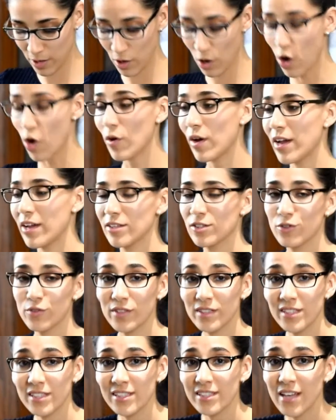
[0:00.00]
Okay, so
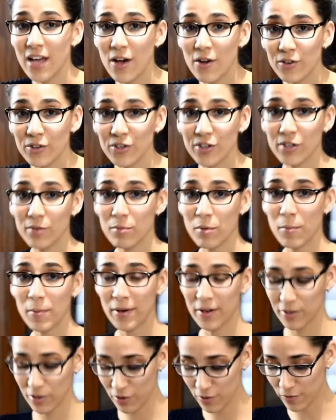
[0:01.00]
this is how you're gonna prepare
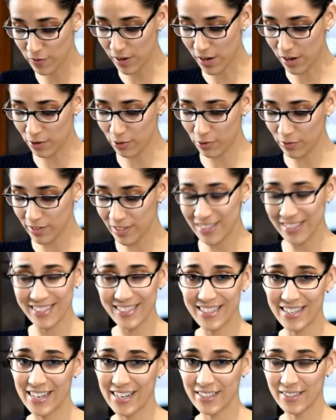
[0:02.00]
your farro. This is the
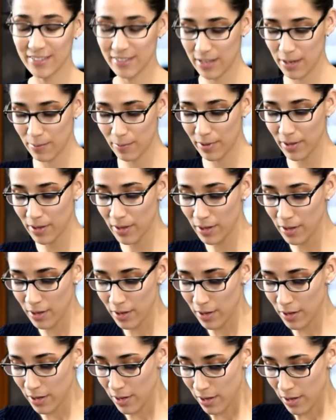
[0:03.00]
next step.
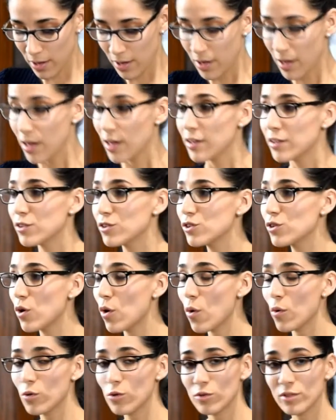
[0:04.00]
So
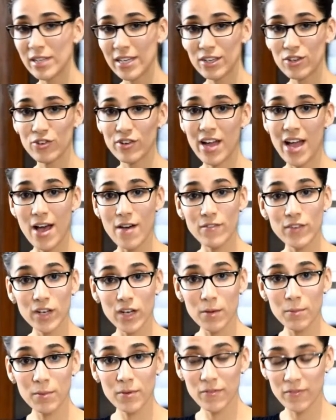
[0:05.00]
you take your 1/2
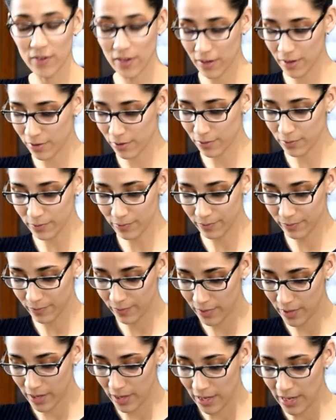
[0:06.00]
cup of farro
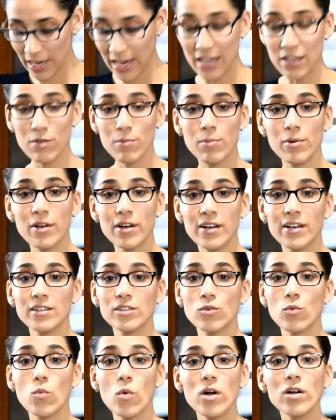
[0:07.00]
and you put it into
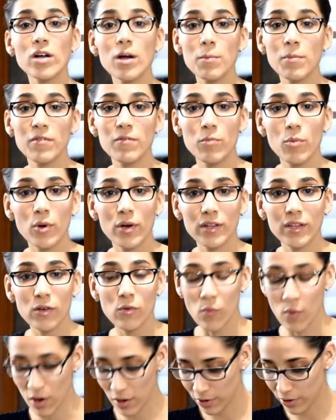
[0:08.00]
1 cup of boiling
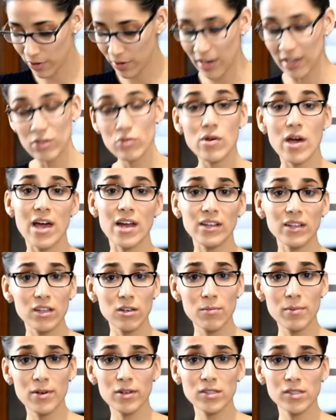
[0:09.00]
water, and you add a little
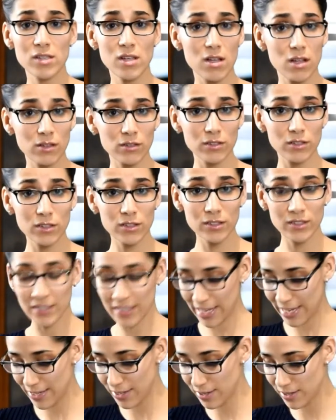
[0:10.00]
bit of salt to
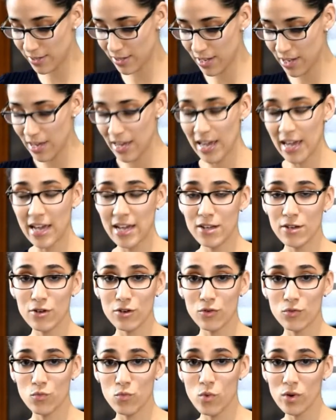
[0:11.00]
taste and your
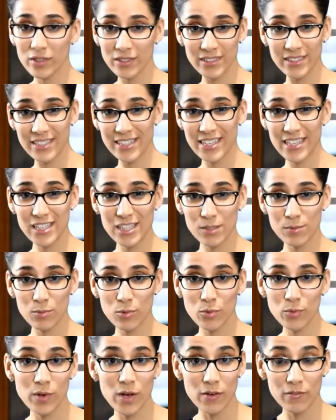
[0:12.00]
1
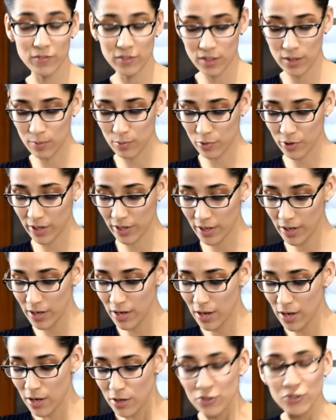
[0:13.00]
teaspoon of turmeric.
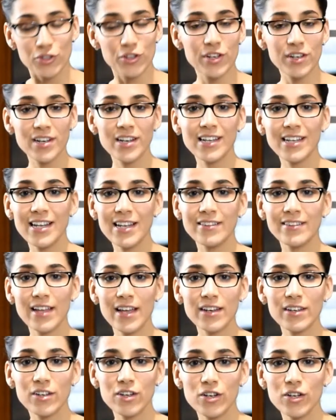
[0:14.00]
So you're gonna let
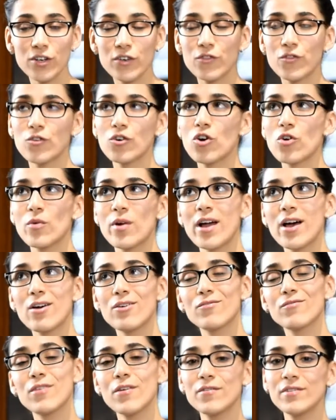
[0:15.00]
that cook for around
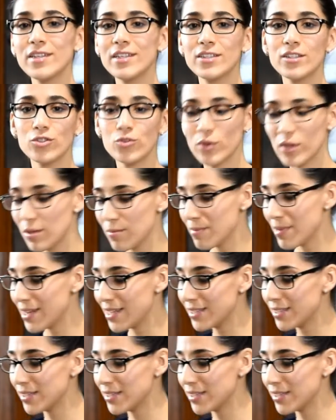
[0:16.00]
15 to 20 minutes